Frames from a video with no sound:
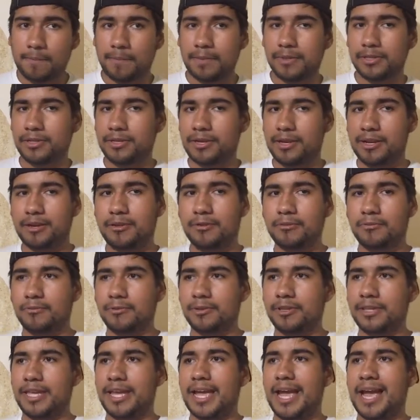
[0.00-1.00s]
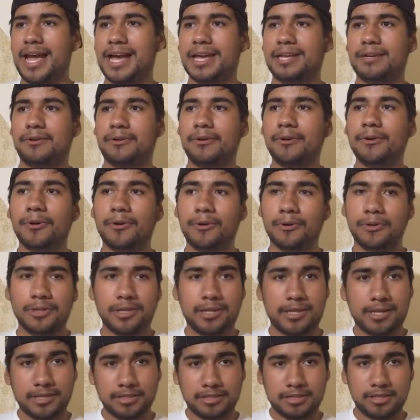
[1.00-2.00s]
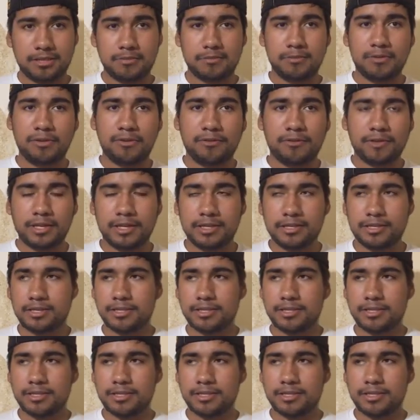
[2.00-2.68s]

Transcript: but they don't really add a whole lot to the movie,